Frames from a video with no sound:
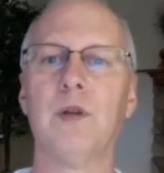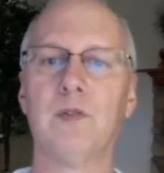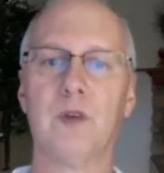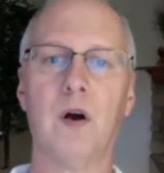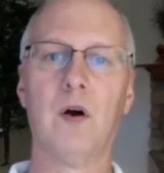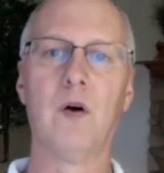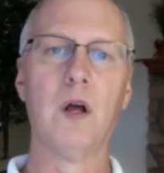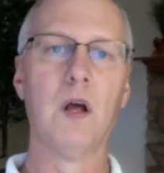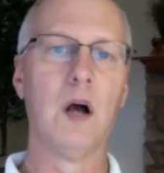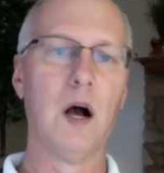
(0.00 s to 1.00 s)
And so
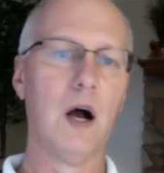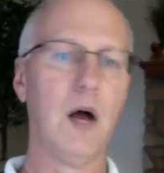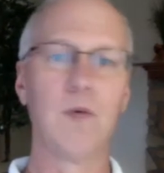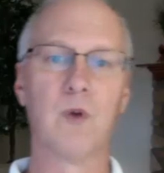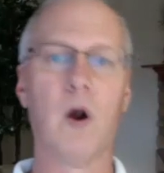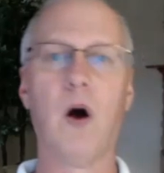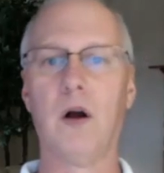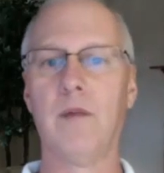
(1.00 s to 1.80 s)
uh, I was wrong.